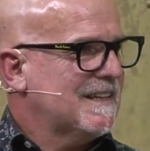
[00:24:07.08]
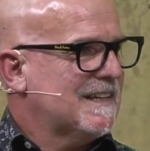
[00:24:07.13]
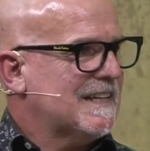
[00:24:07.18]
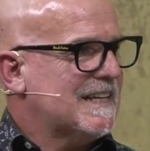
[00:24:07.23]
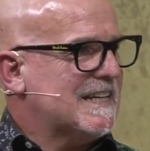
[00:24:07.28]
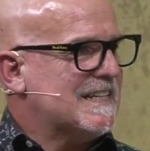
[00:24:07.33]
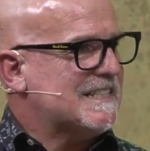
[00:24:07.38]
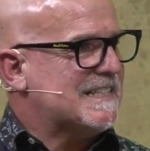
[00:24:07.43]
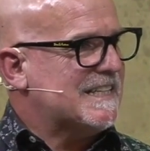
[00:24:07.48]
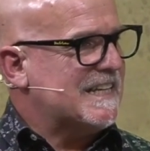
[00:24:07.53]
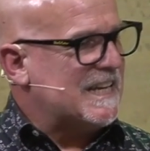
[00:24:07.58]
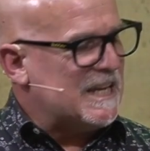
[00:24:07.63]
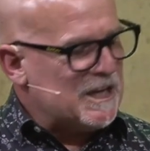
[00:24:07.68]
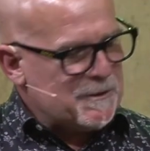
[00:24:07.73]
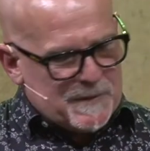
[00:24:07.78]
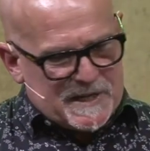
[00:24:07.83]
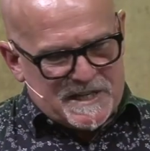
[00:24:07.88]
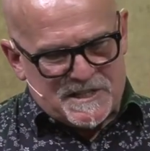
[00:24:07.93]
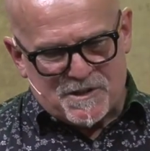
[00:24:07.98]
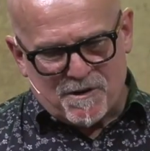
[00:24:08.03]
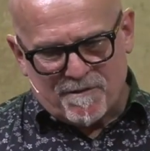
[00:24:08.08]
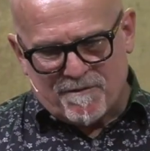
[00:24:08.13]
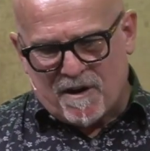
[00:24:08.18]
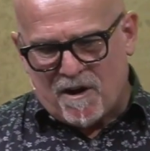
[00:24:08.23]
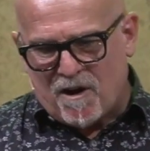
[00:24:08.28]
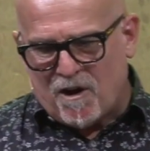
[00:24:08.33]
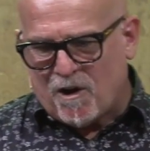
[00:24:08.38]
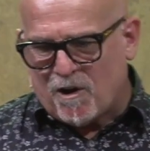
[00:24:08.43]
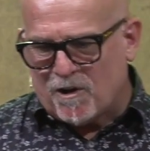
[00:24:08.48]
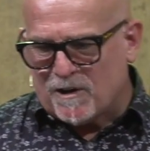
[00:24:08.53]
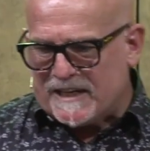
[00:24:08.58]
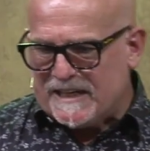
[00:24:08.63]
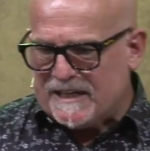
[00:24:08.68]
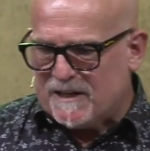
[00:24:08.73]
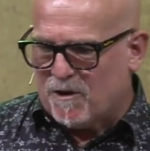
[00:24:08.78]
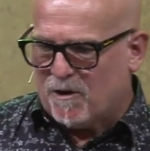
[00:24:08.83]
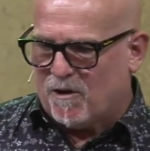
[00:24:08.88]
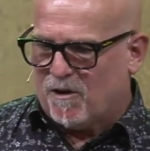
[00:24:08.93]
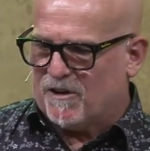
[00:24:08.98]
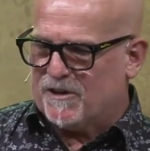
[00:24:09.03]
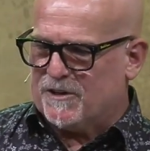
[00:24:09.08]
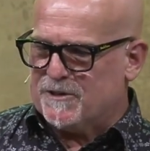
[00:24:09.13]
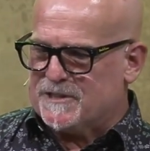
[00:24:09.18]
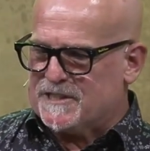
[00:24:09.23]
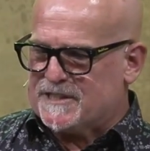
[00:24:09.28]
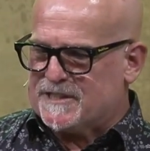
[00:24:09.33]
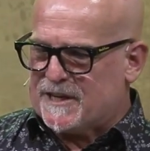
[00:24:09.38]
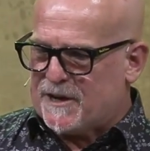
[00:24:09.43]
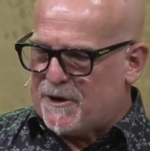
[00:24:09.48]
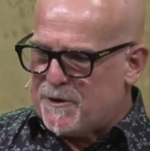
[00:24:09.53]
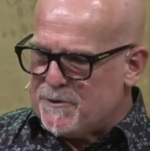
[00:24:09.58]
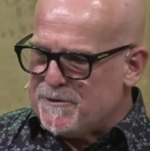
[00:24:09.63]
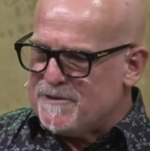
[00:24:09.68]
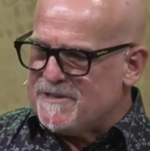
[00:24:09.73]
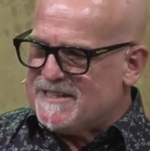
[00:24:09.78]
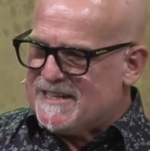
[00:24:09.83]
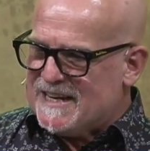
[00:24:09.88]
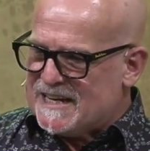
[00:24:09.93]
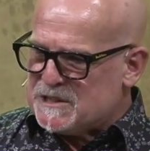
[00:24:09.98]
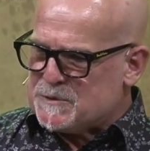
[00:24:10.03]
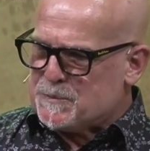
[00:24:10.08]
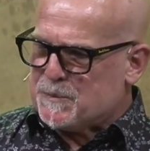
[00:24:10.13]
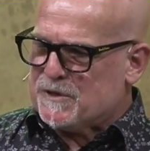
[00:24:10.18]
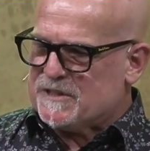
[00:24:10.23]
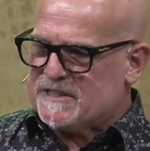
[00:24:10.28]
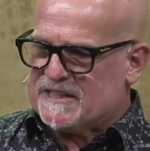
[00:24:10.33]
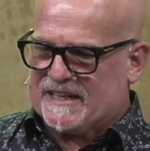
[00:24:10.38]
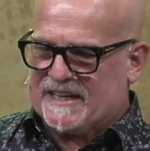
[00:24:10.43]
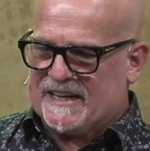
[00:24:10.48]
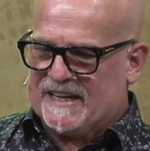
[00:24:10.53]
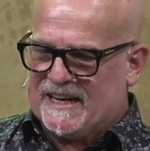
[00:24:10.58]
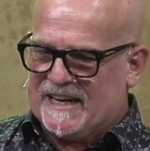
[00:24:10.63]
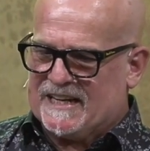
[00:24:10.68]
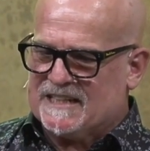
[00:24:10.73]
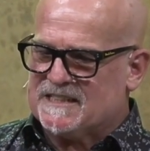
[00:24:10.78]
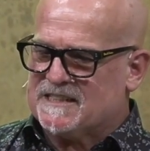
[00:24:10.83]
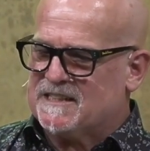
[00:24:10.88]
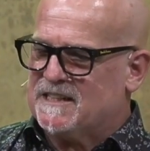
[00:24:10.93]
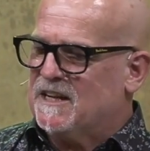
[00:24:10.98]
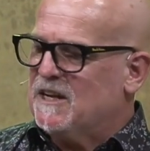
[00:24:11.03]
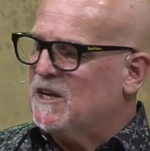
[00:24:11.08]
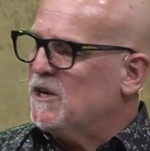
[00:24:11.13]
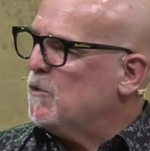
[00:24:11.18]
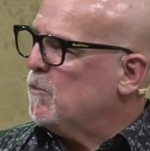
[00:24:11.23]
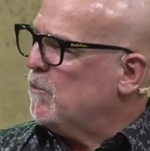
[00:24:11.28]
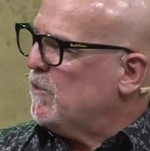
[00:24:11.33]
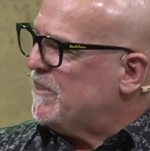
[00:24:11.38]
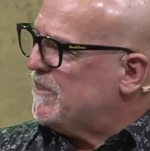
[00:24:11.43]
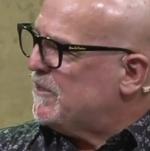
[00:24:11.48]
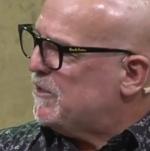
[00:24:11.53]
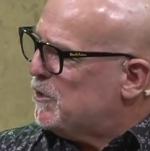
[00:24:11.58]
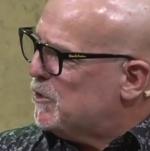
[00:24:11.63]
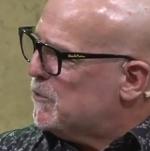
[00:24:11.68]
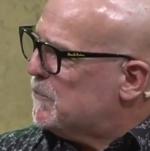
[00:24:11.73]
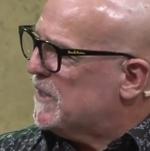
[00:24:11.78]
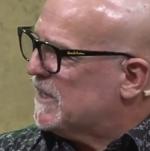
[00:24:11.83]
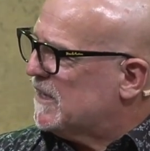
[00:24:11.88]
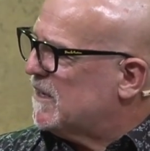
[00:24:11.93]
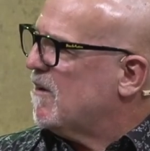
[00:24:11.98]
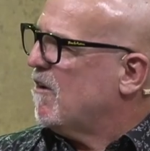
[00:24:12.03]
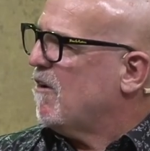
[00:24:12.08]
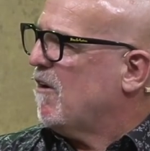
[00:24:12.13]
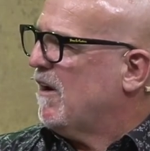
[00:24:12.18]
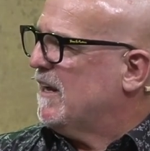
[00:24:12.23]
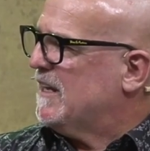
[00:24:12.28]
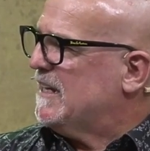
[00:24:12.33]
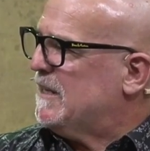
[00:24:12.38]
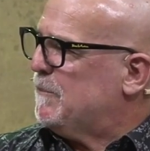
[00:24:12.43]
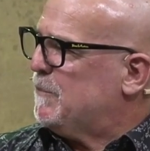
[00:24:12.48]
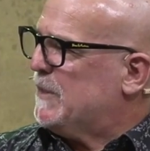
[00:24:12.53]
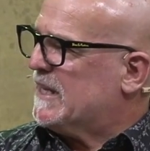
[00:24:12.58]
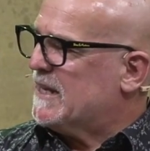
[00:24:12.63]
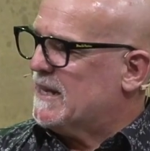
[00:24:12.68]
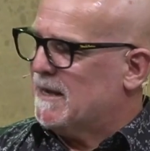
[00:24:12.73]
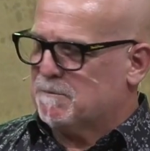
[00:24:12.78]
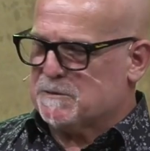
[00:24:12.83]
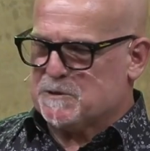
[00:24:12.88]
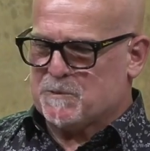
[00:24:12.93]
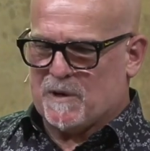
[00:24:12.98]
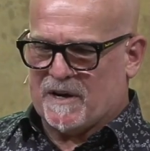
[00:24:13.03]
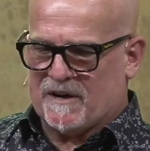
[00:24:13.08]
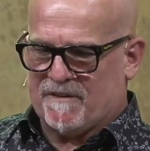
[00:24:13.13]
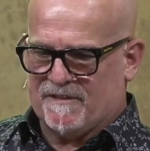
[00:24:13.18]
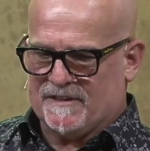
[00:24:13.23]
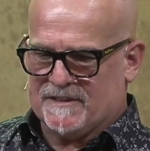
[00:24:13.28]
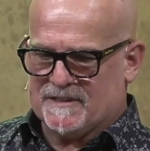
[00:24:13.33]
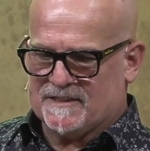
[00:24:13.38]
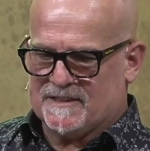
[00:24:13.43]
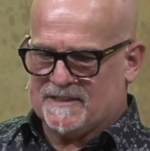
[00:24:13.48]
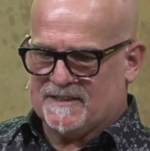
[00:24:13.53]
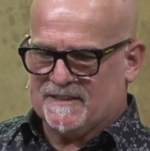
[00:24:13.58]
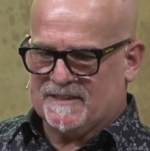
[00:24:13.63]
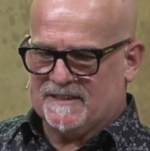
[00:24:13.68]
is the image of a holy God who's so desperate to connect with humankind, He becomes one of us.